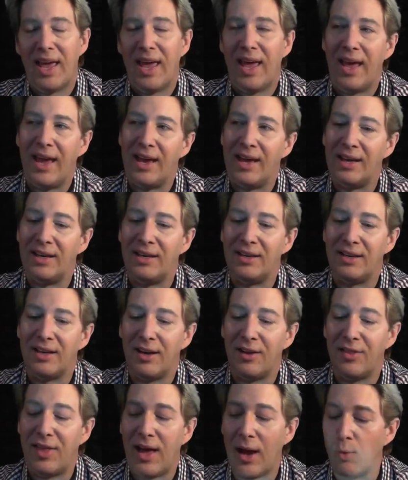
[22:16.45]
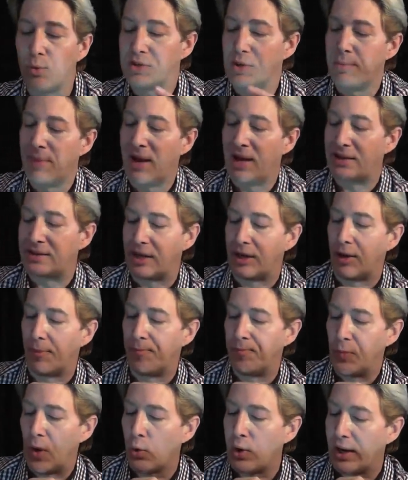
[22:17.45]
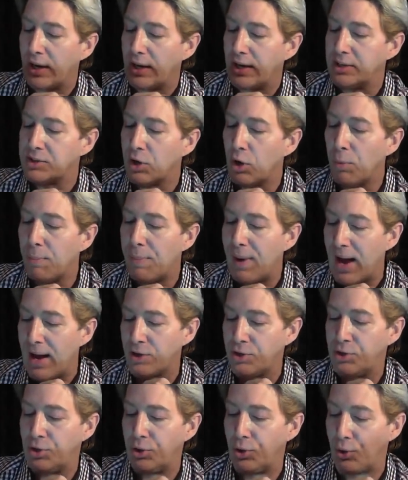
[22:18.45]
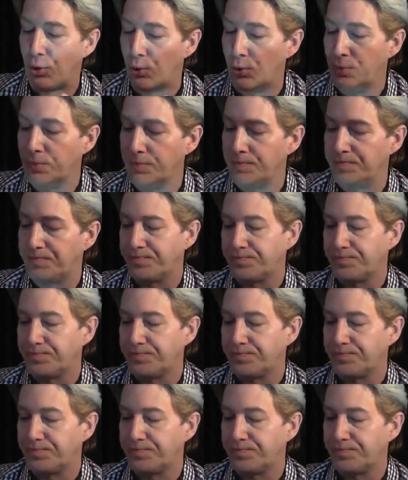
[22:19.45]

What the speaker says: And that was amazing. Okay, let's go back to,